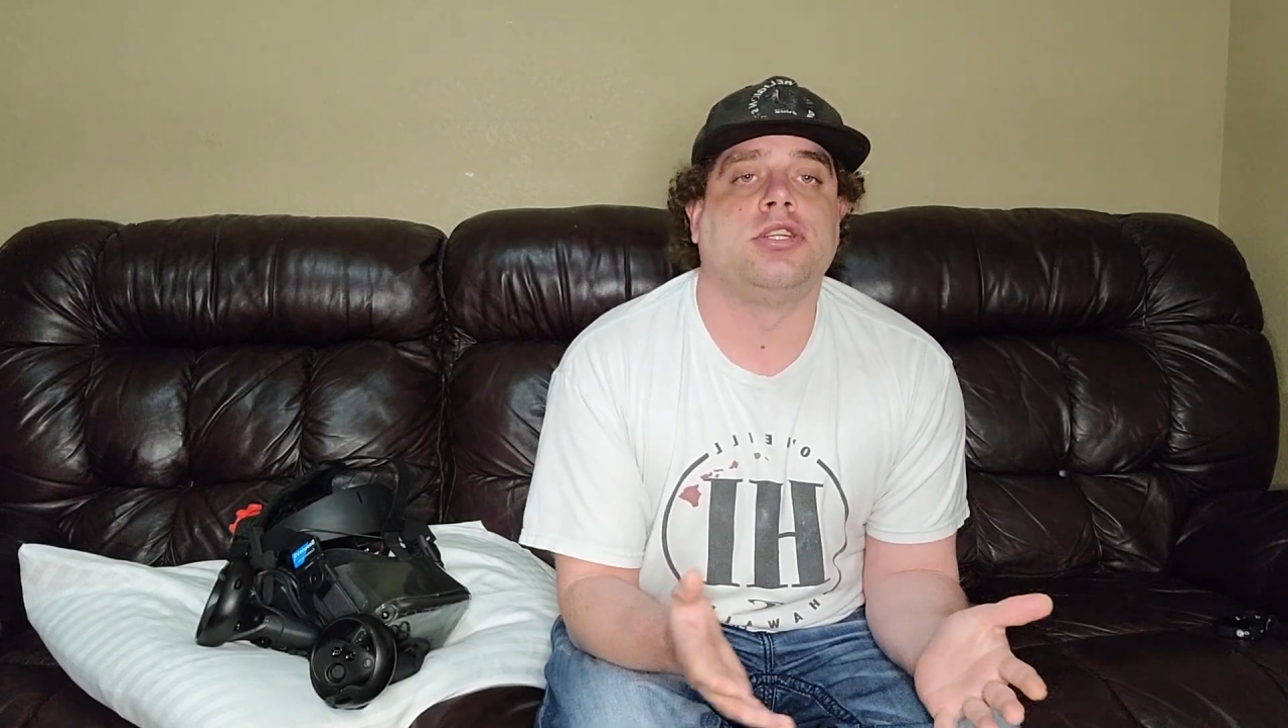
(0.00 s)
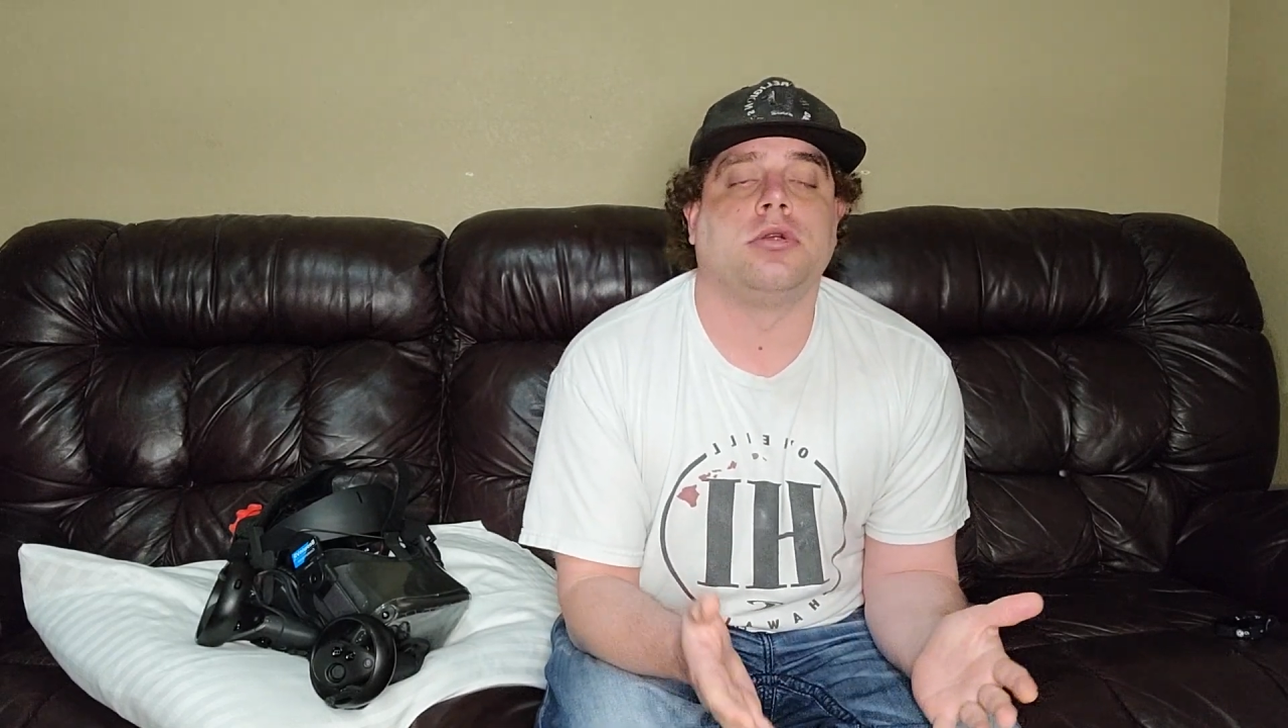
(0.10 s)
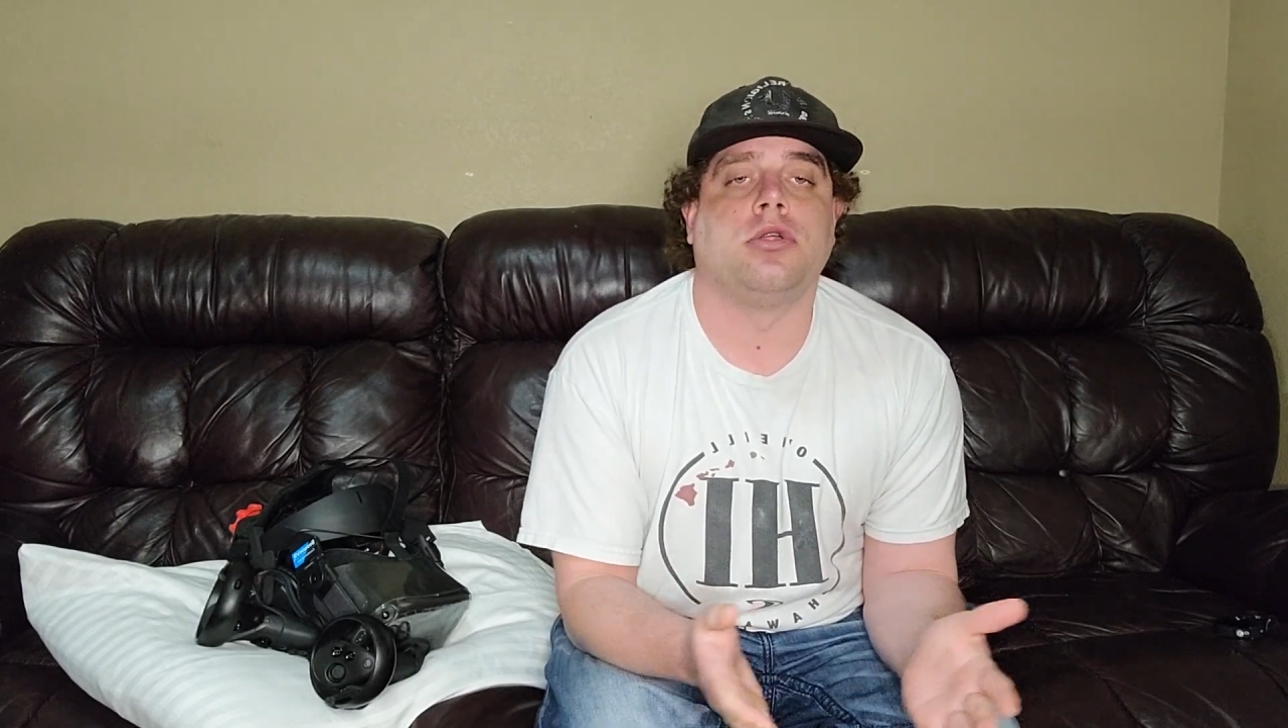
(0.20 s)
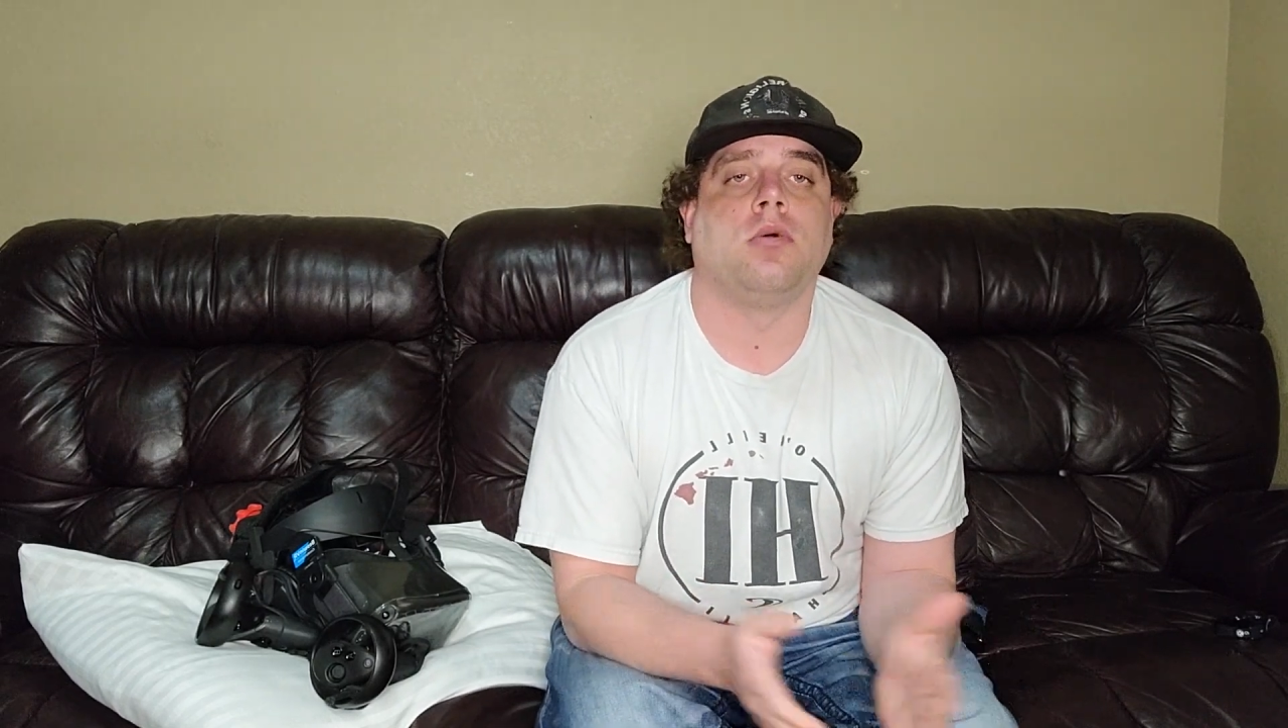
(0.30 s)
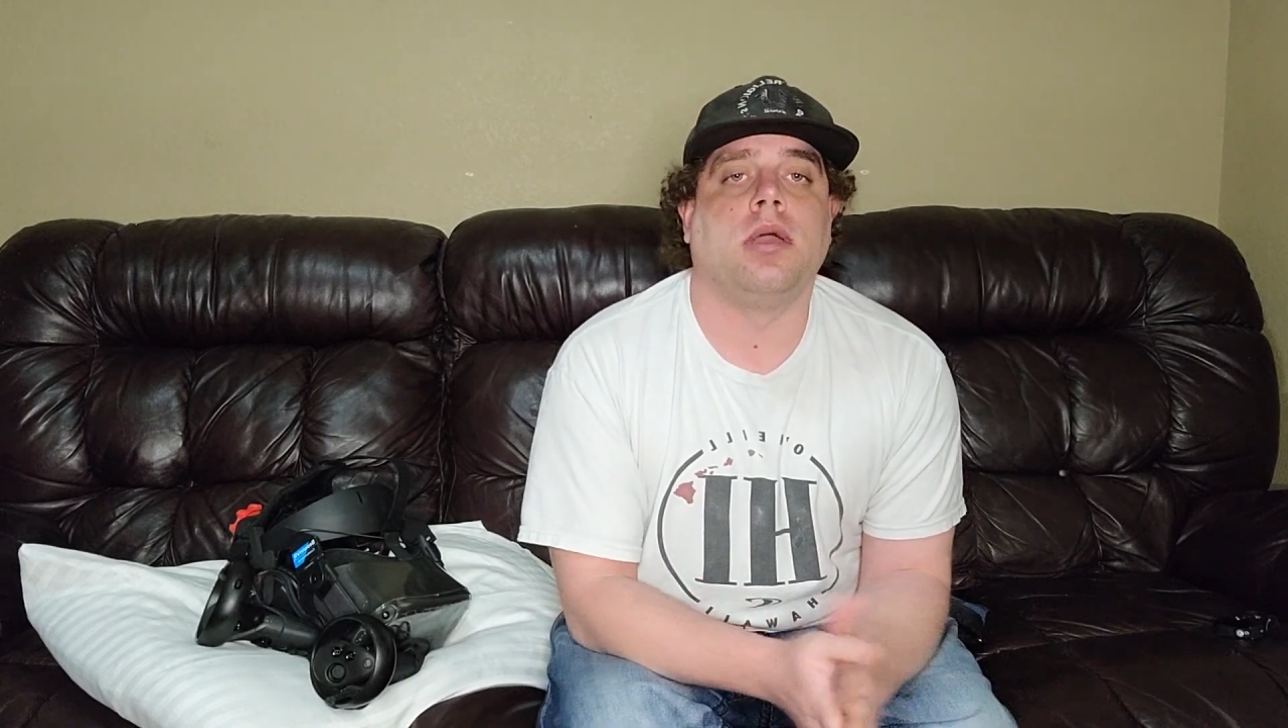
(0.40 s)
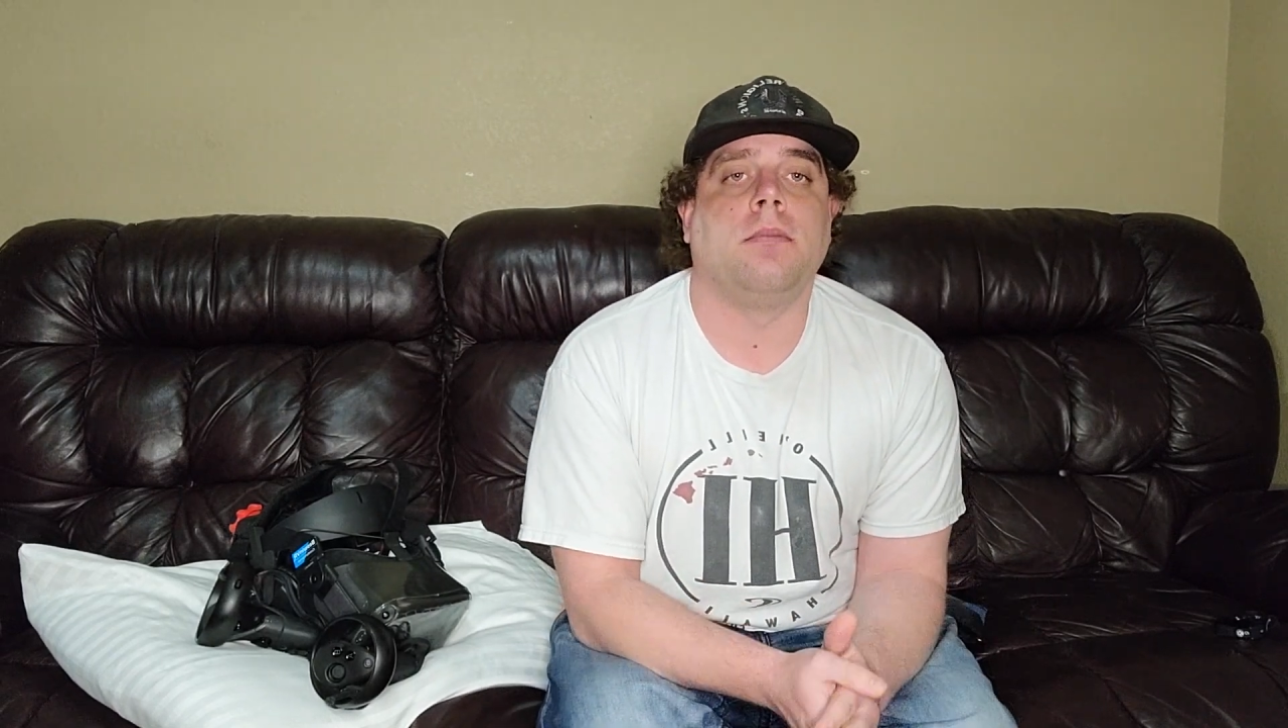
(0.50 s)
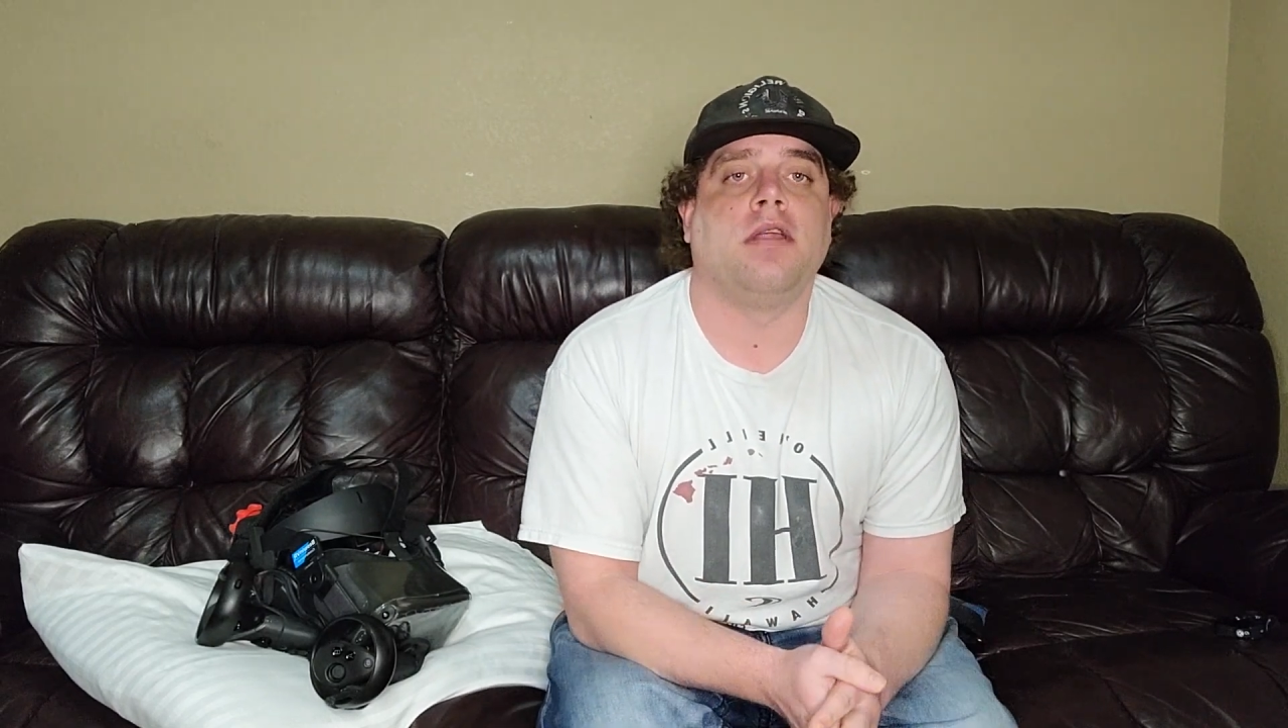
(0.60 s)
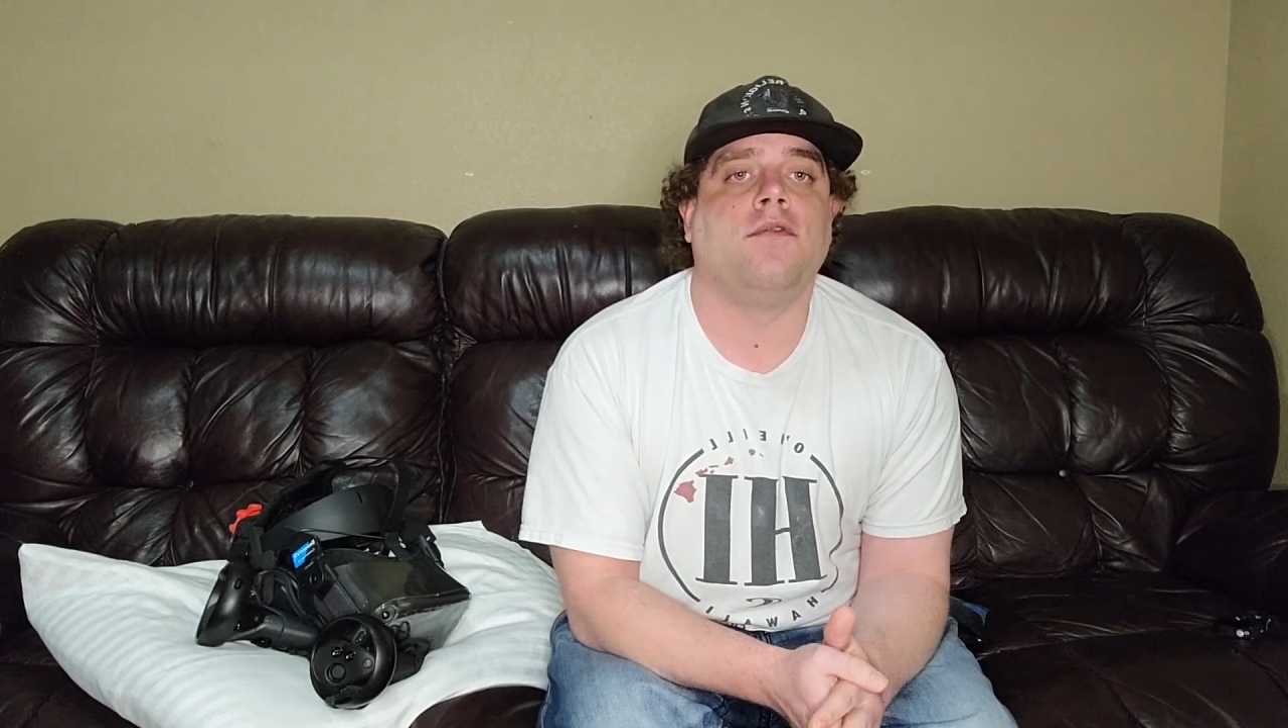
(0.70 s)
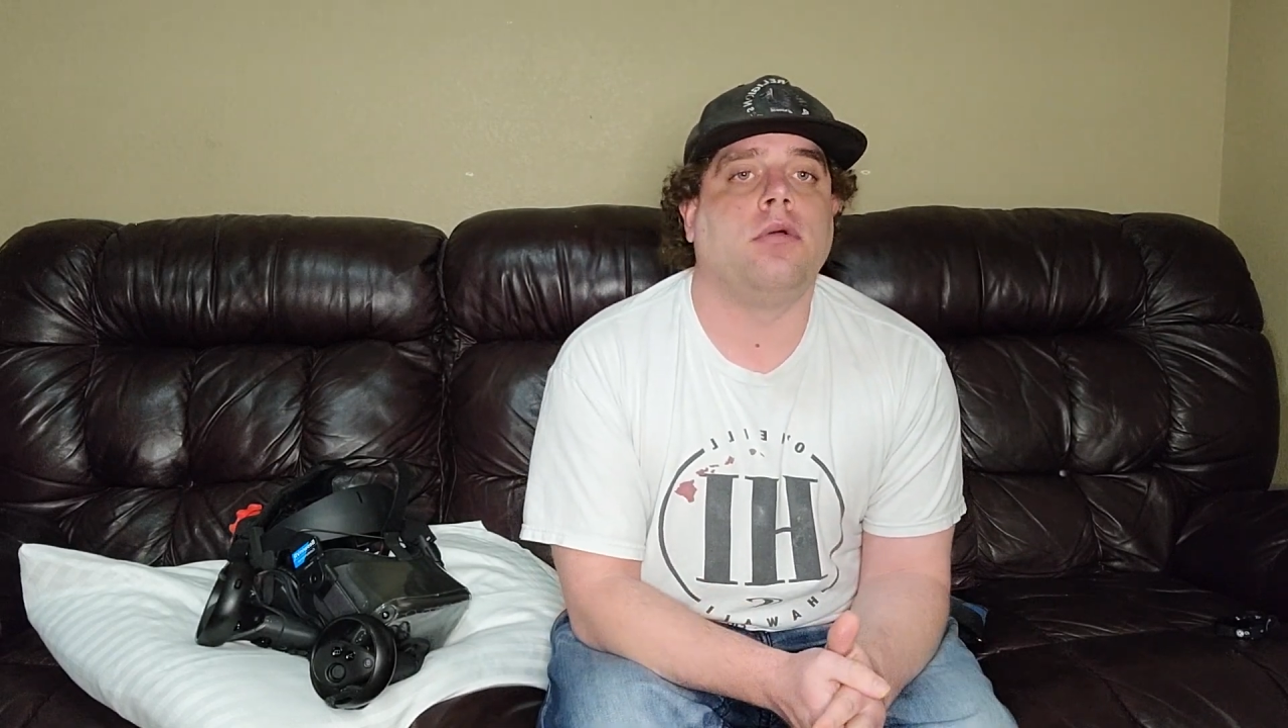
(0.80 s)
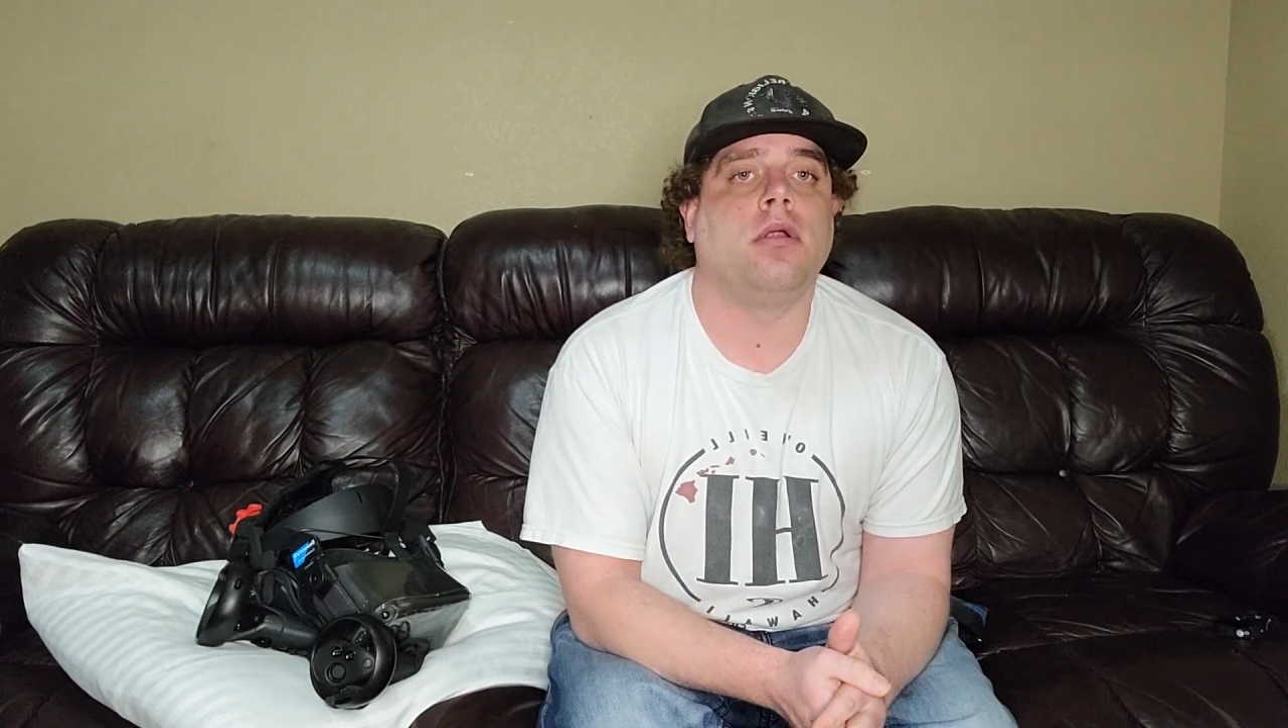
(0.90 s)
you're doing, but
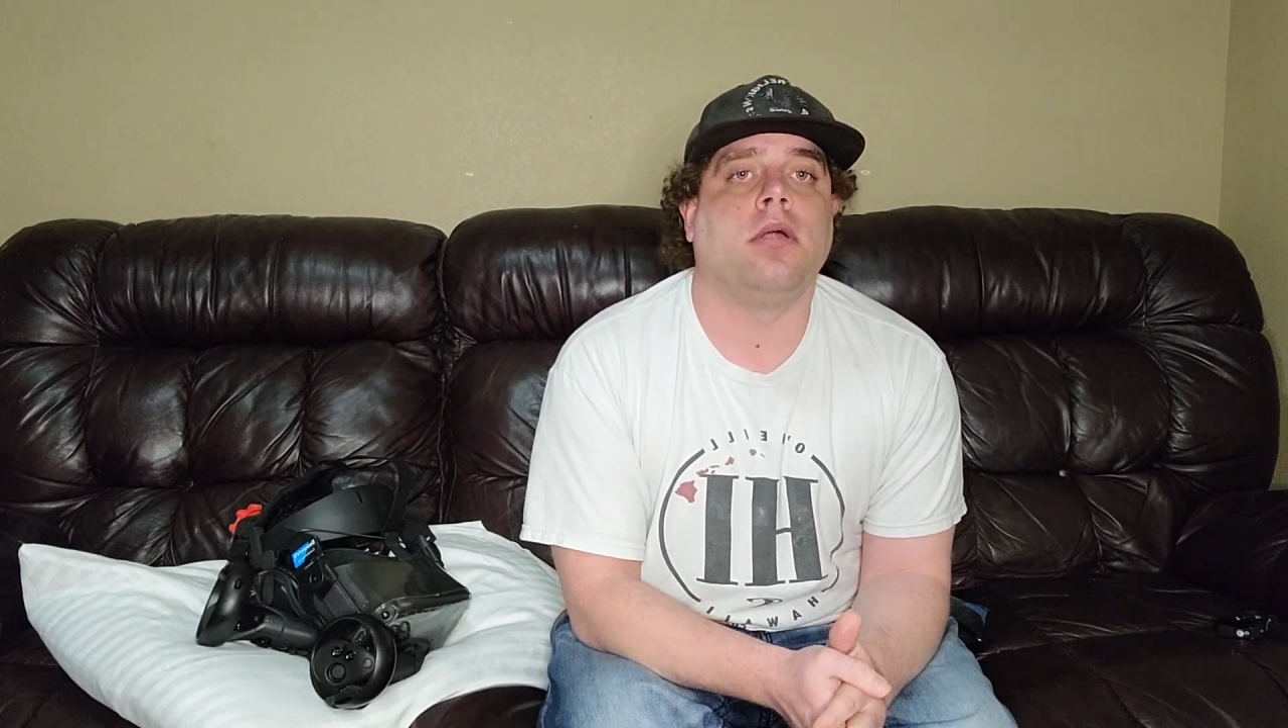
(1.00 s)
if you're